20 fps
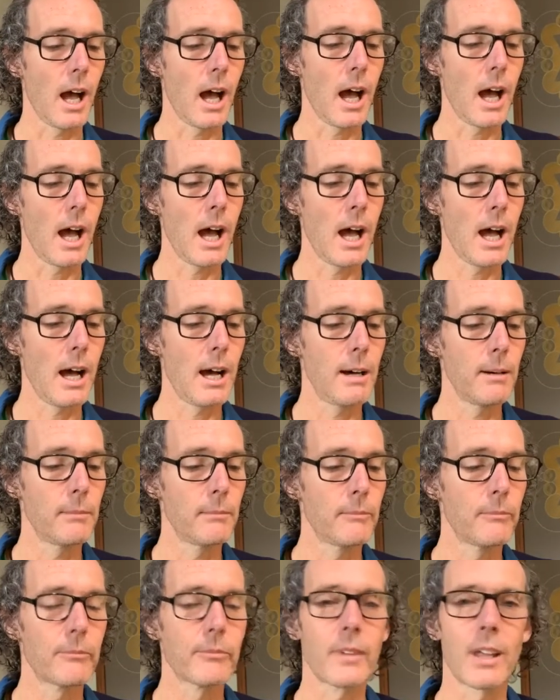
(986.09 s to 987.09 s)

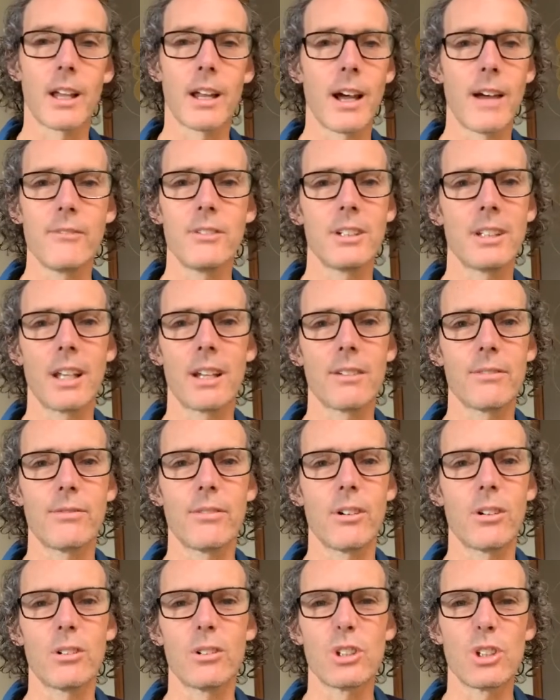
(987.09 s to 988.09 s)
And I haven't done it
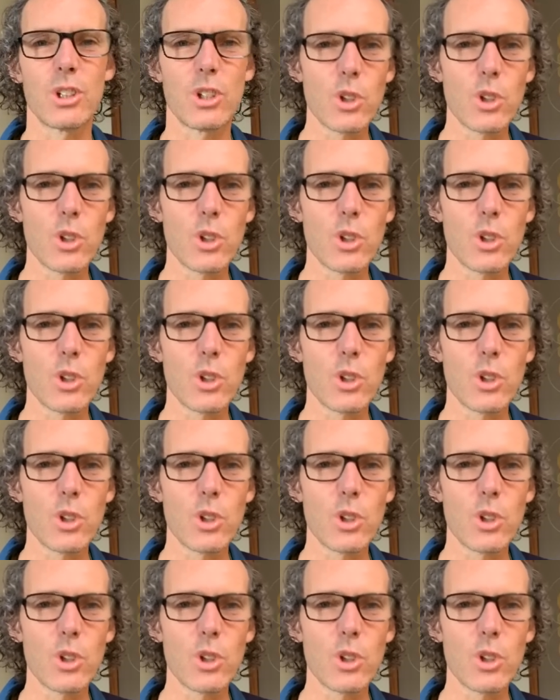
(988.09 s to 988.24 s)
for